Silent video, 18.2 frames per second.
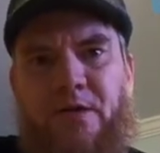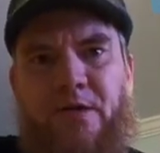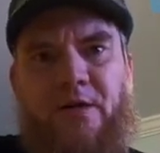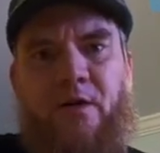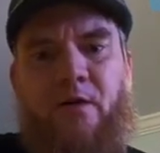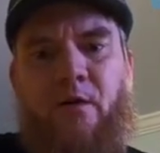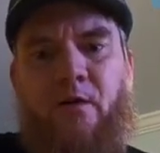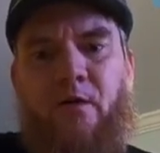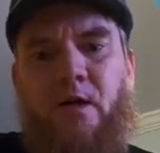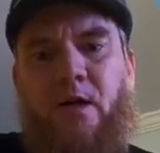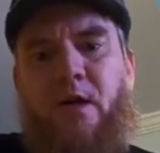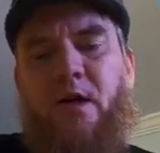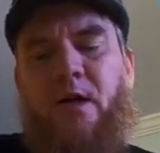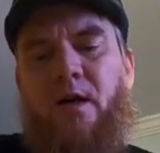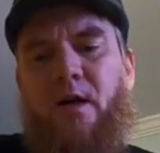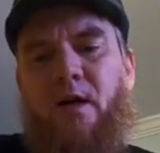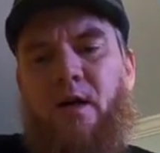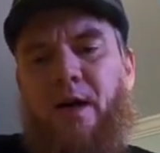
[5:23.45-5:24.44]
So
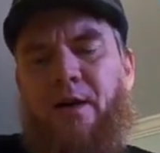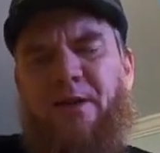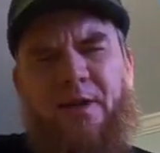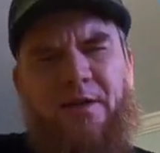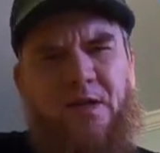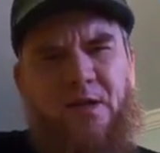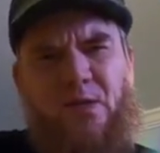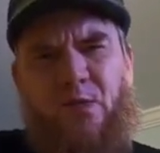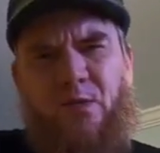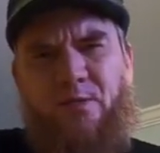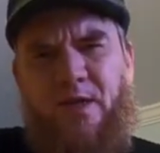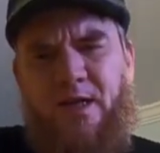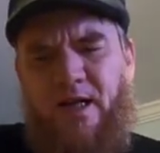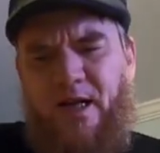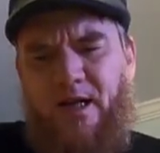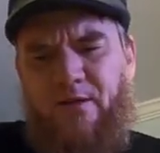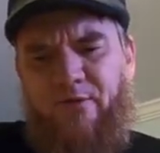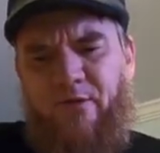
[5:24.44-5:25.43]
I thought this would be
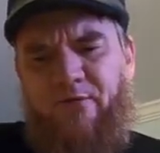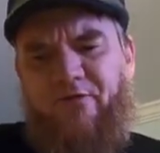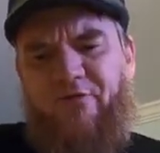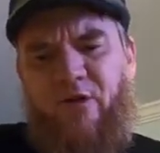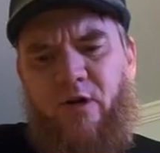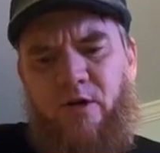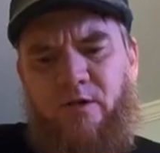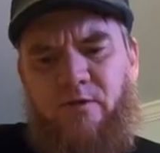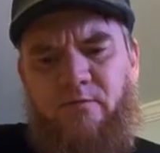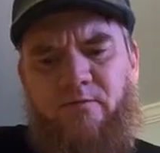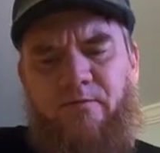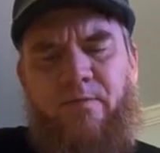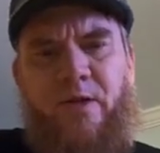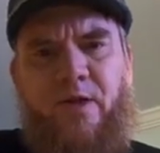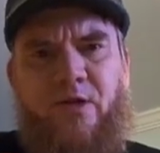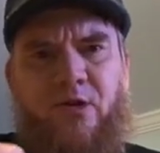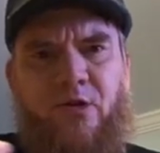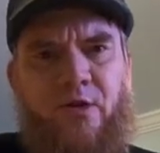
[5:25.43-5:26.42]
kind of a fun
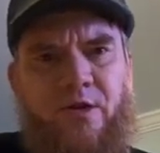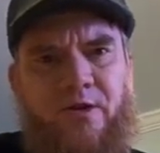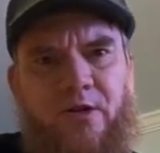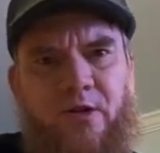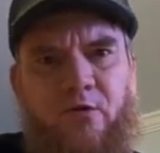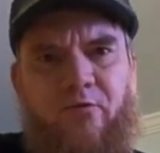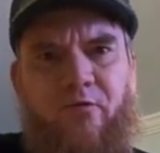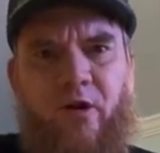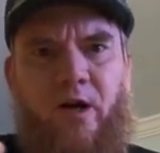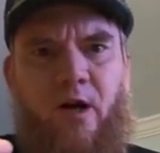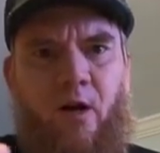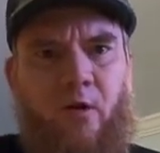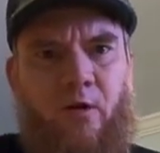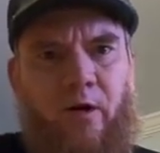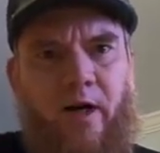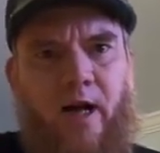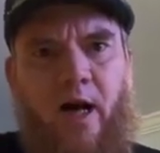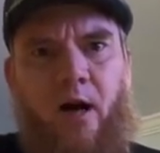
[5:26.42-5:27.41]
picture to do for
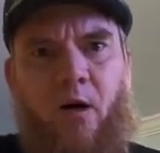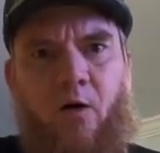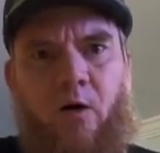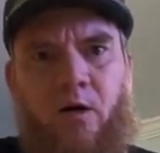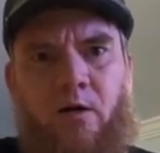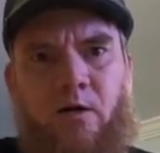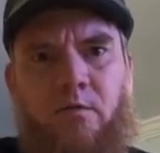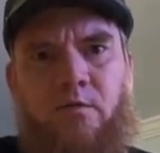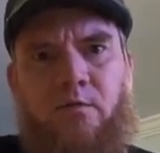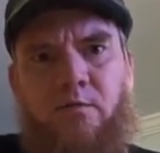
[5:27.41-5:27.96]
coloring hour,